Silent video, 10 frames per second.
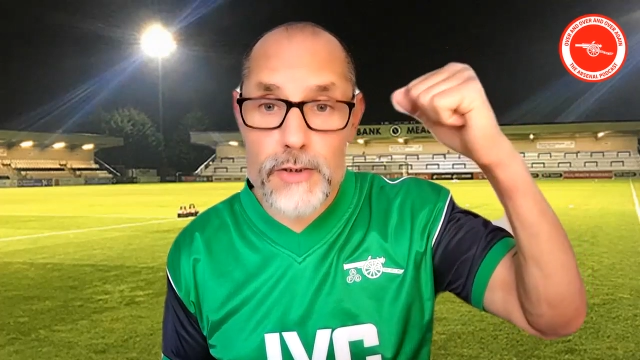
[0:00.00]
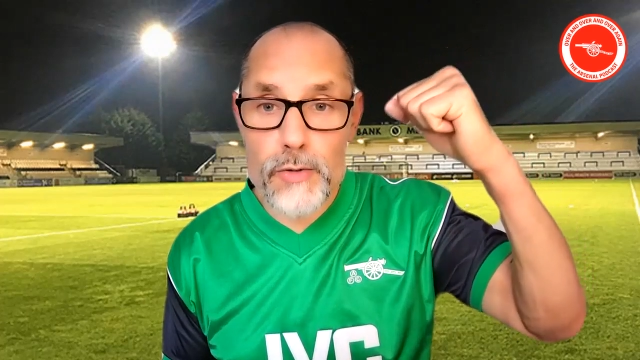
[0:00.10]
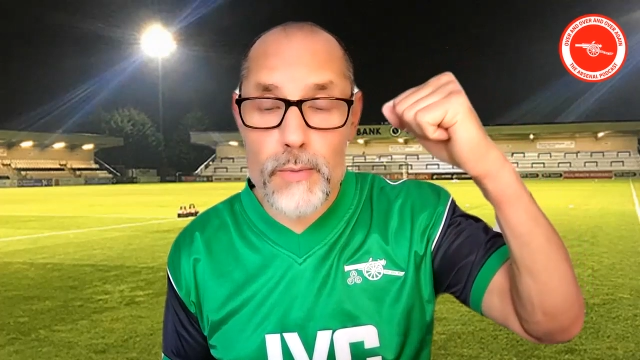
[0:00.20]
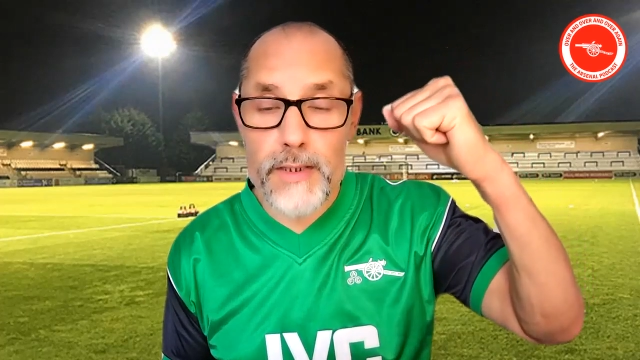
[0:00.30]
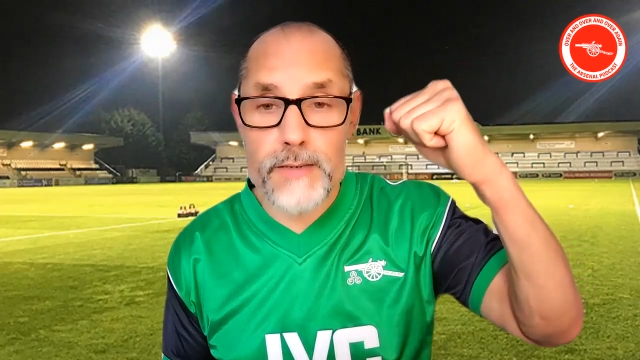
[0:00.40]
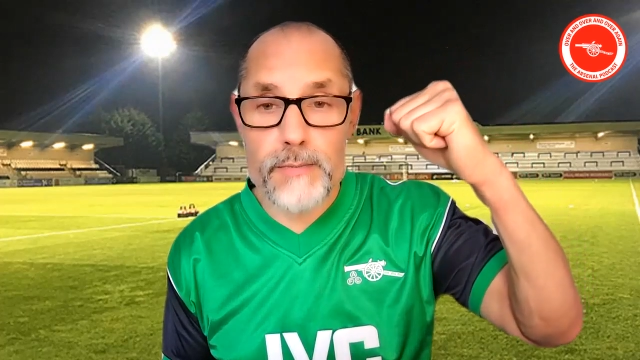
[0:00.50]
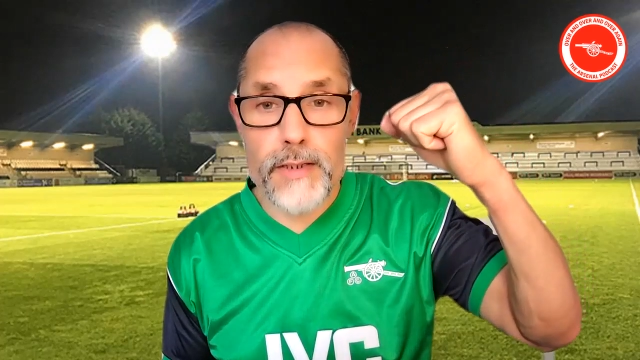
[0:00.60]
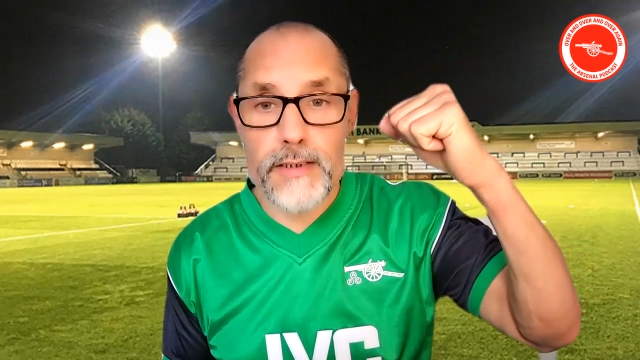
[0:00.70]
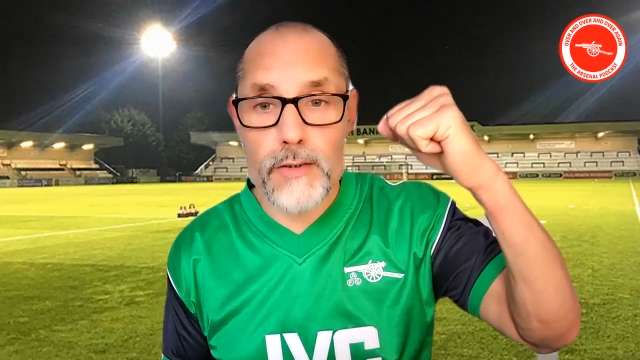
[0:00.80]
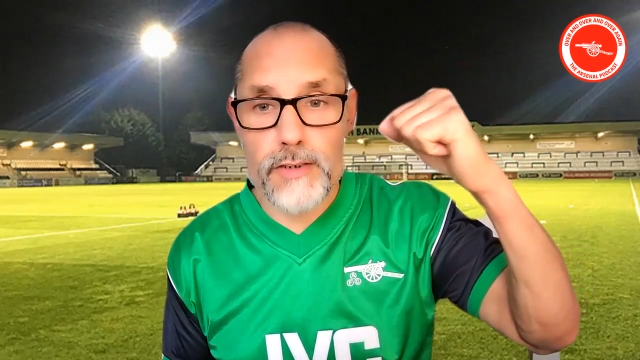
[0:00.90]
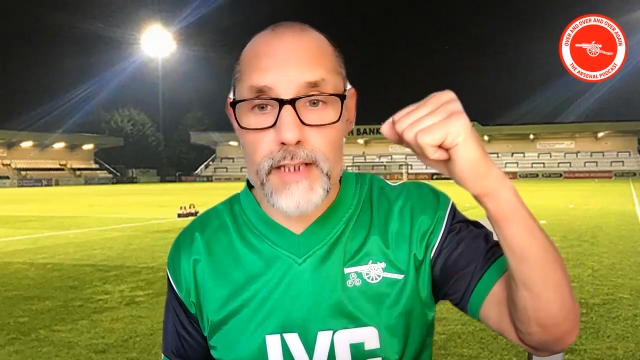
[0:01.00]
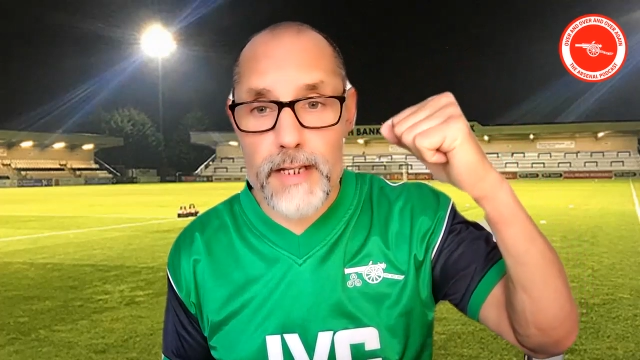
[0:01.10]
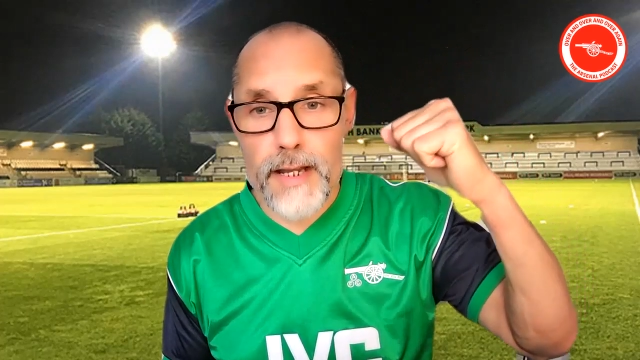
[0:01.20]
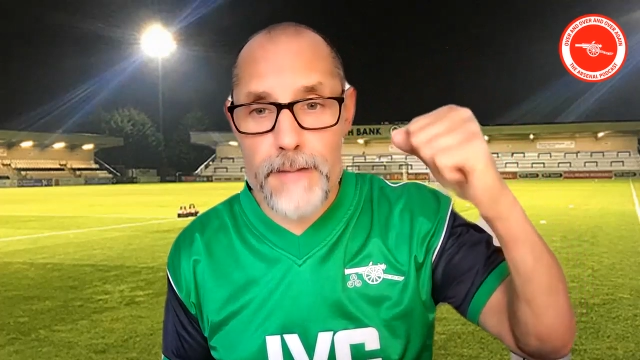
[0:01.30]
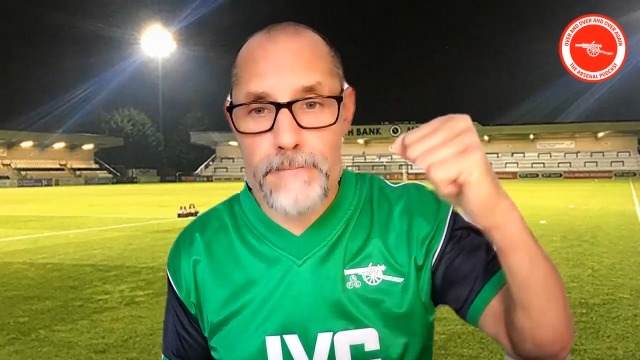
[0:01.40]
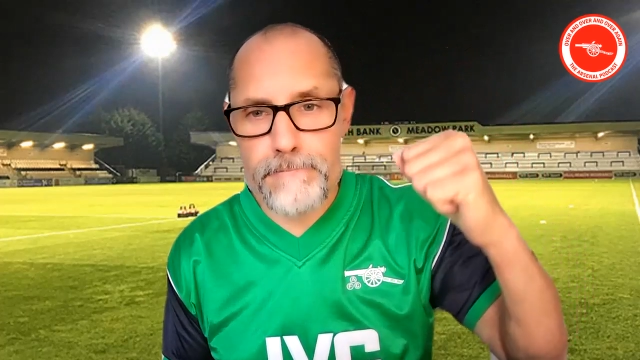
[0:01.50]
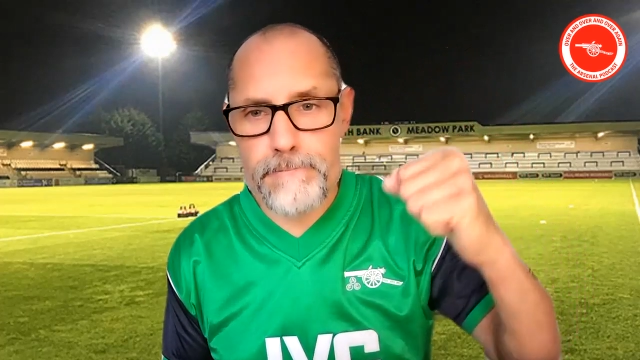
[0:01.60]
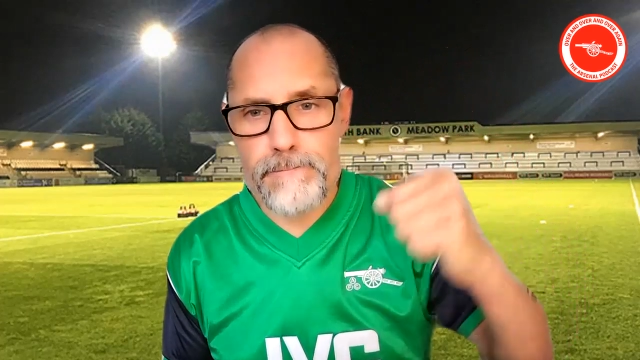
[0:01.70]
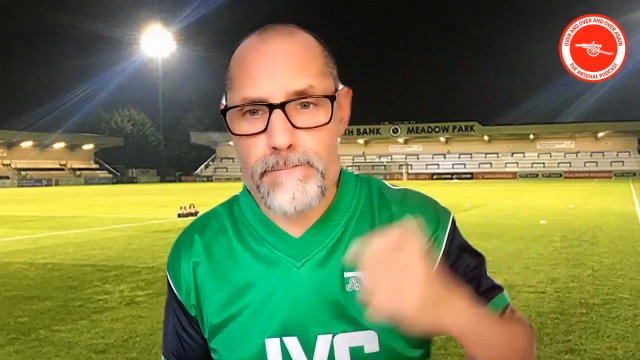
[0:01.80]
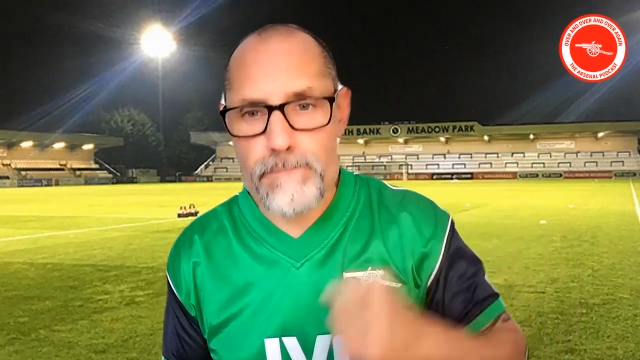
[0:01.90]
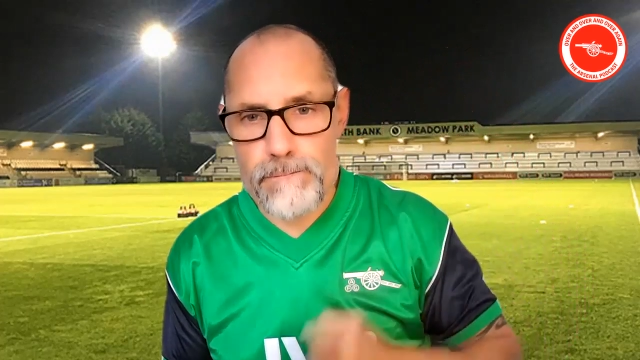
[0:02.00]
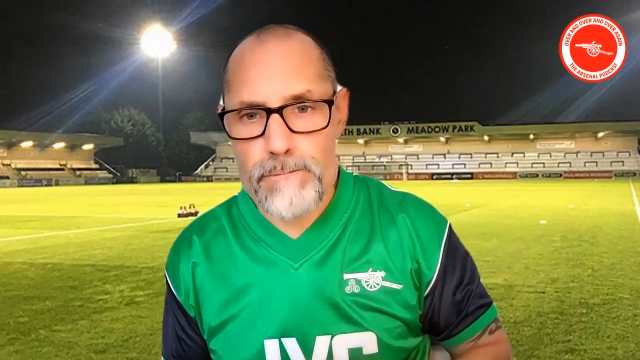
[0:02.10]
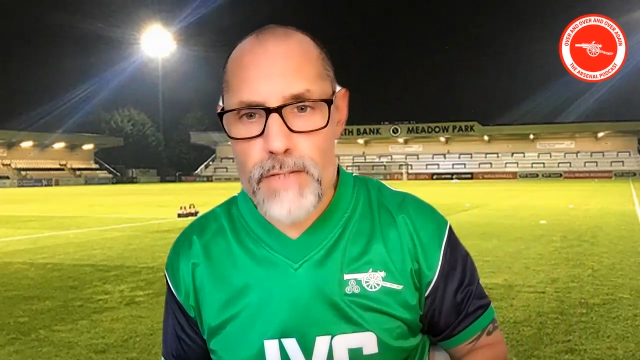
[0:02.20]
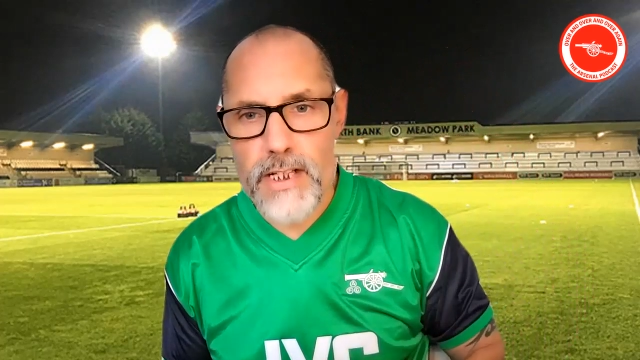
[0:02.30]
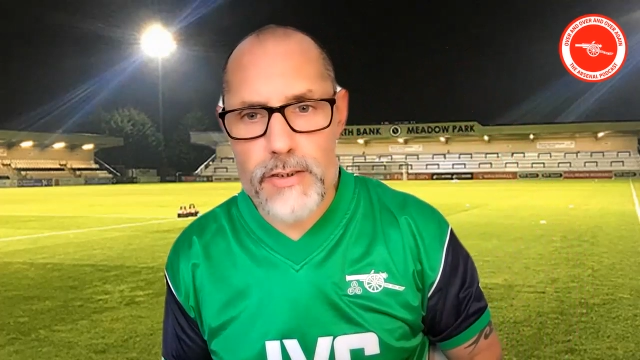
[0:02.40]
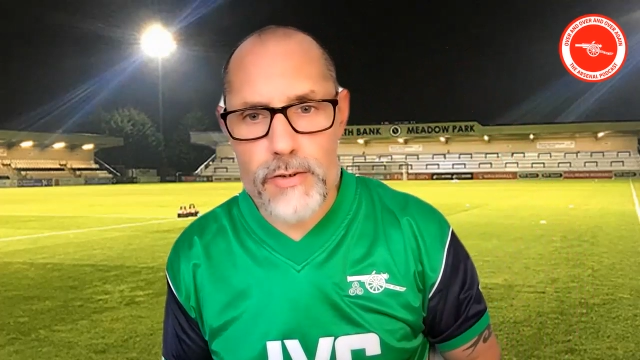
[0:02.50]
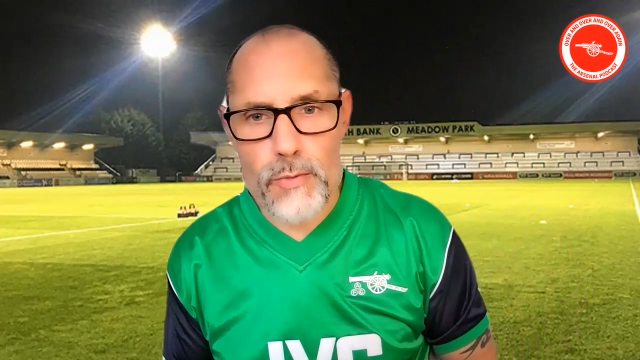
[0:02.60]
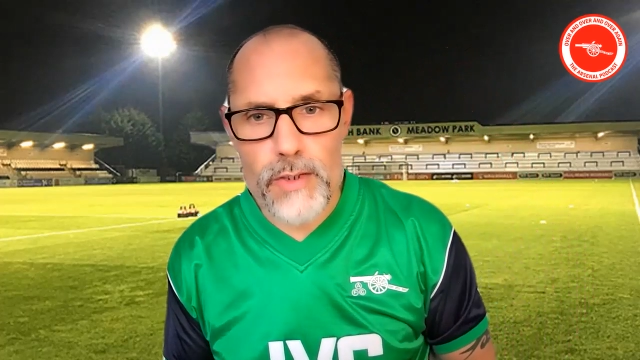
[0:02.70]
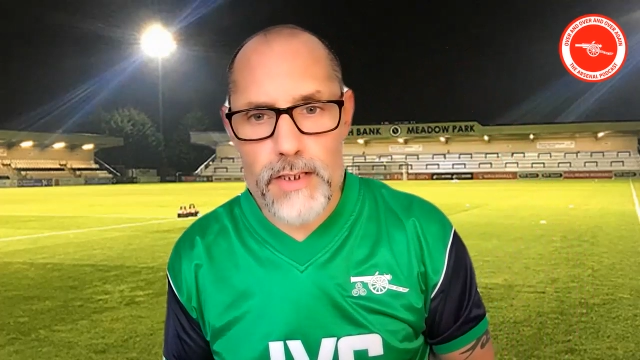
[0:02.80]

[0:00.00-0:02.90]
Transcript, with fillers: 2 wins, please, on Sunday. Let's do